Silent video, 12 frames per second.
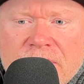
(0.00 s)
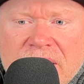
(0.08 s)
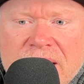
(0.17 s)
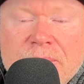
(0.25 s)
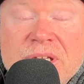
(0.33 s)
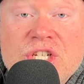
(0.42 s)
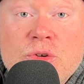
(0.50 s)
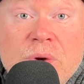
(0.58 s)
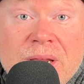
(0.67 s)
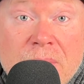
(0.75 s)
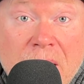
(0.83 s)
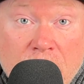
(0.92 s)
in
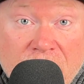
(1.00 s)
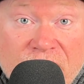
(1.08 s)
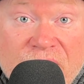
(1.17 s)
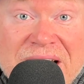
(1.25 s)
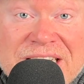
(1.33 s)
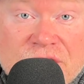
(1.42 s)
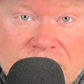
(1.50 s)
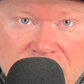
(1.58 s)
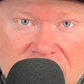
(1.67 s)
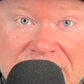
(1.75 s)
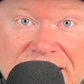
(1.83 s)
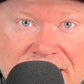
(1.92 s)
between my professional
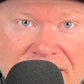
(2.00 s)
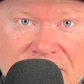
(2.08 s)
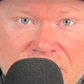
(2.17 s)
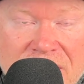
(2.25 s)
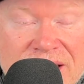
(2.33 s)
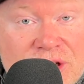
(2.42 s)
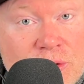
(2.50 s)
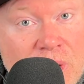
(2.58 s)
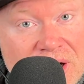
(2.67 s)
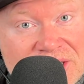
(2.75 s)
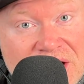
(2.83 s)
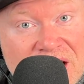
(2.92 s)
cleanings, right? You
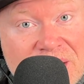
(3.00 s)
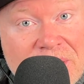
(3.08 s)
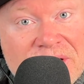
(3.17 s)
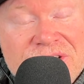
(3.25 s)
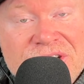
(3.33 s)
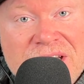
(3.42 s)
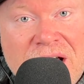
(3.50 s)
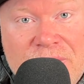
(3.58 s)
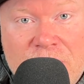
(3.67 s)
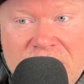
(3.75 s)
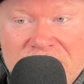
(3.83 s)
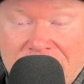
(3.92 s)
want to talk about yourself.
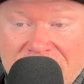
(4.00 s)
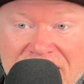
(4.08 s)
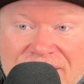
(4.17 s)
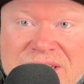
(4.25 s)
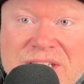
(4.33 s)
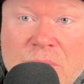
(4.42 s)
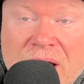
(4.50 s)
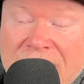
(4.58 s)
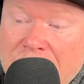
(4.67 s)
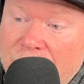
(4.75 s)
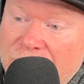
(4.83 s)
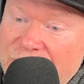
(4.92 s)
You want to, hey, this is what
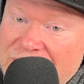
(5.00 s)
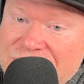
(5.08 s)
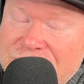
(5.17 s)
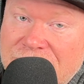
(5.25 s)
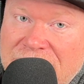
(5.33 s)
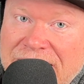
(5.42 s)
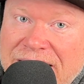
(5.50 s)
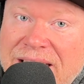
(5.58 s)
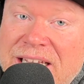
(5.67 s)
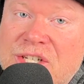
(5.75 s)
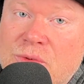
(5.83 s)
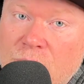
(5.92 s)
professional cleaning
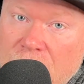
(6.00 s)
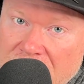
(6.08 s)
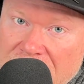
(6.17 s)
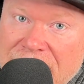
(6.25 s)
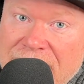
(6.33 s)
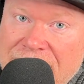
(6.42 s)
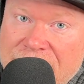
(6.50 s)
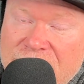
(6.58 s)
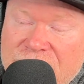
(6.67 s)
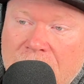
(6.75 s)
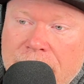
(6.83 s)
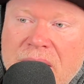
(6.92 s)
is really going to get the
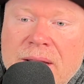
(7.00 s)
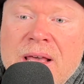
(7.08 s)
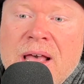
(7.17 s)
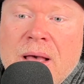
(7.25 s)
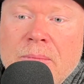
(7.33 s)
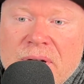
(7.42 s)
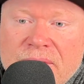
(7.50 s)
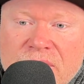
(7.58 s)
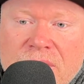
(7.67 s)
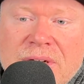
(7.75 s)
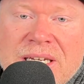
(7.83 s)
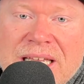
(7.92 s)
job done. But
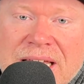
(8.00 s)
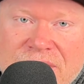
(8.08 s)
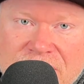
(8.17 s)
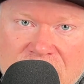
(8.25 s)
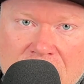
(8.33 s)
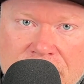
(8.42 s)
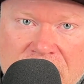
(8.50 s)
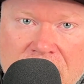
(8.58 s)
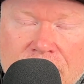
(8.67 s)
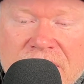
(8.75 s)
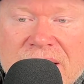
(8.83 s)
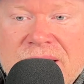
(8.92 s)
if you need to get the job
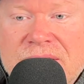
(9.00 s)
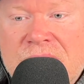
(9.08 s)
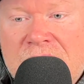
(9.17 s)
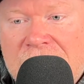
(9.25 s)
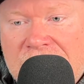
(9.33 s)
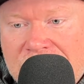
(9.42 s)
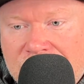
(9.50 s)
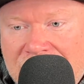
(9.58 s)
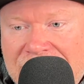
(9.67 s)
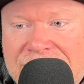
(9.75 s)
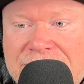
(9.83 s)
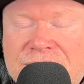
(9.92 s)
done because
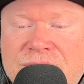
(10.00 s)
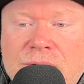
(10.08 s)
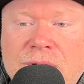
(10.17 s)
grandkids are